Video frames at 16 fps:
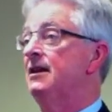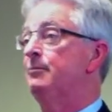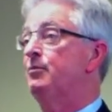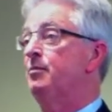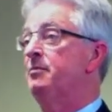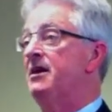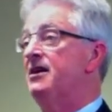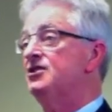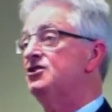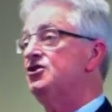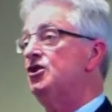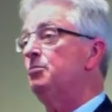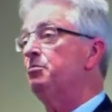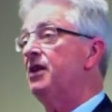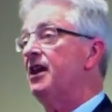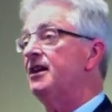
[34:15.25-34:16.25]
proposed
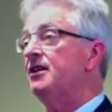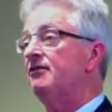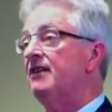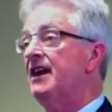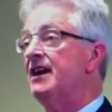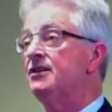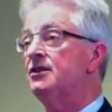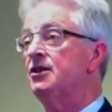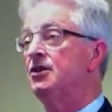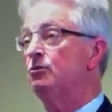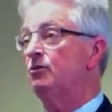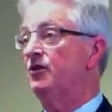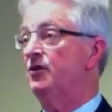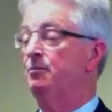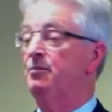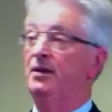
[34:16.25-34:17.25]
new playground
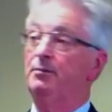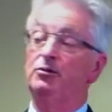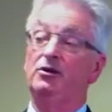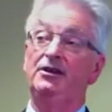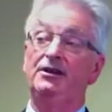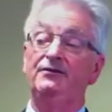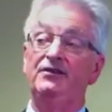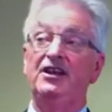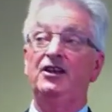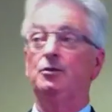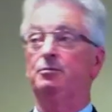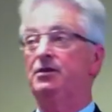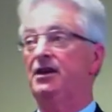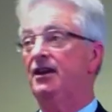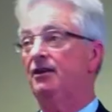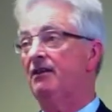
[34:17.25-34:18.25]
with the people who live near the
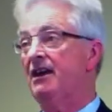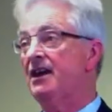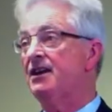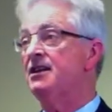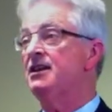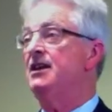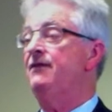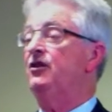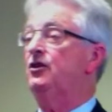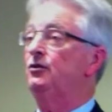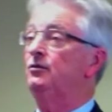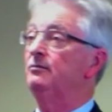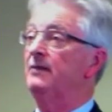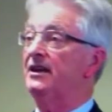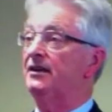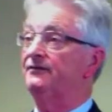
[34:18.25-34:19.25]
playground if you
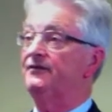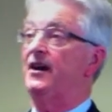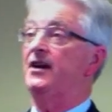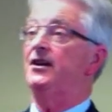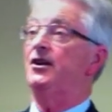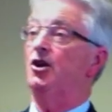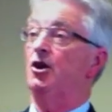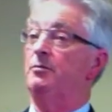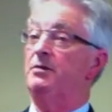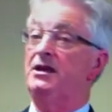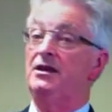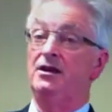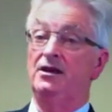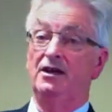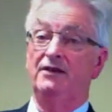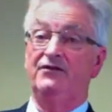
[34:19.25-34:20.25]
couldn't make a
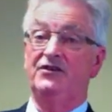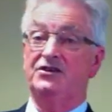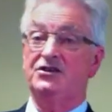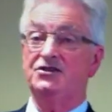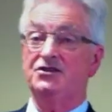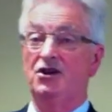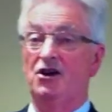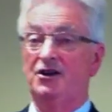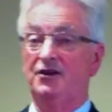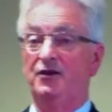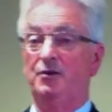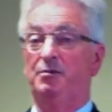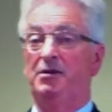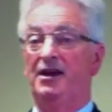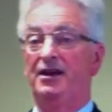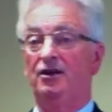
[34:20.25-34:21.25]
photocopy of the design of
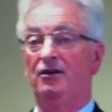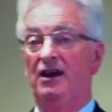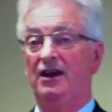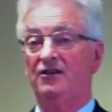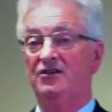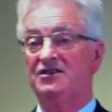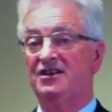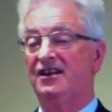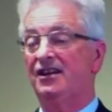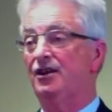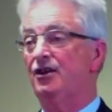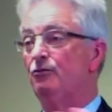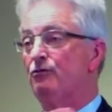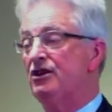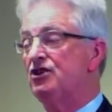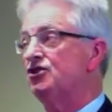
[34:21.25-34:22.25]
the playground. There's only
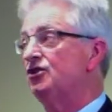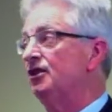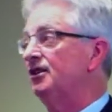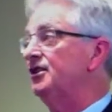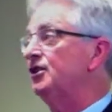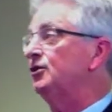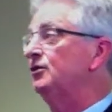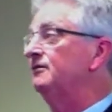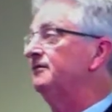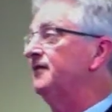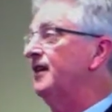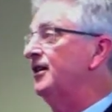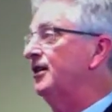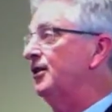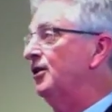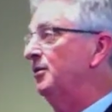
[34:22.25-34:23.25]
an original and you couldn't
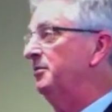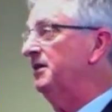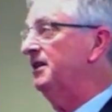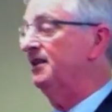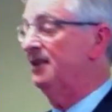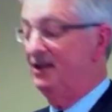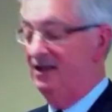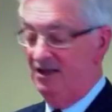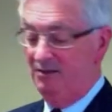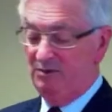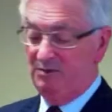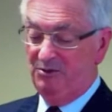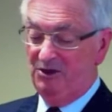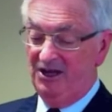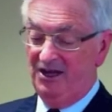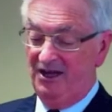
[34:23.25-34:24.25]
photocopy it. It'd be
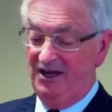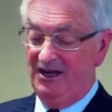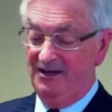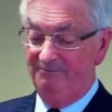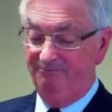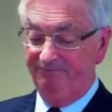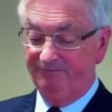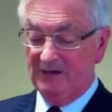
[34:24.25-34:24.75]
pretty hard.